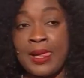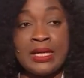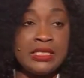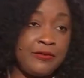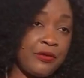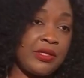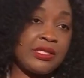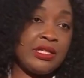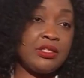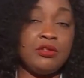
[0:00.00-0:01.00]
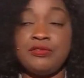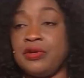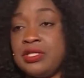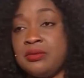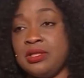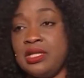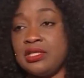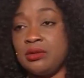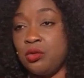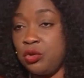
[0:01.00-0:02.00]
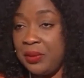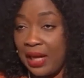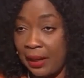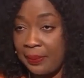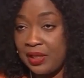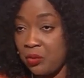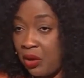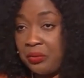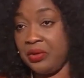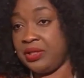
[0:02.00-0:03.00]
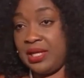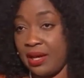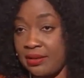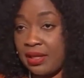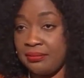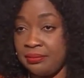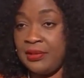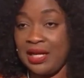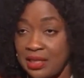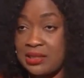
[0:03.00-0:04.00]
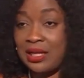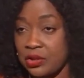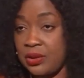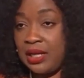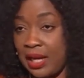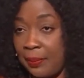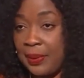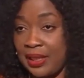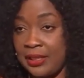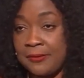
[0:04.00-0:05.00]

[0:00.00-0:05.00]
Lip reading: deforestation or forest degradation could be happening one way or the other. It is actually happening.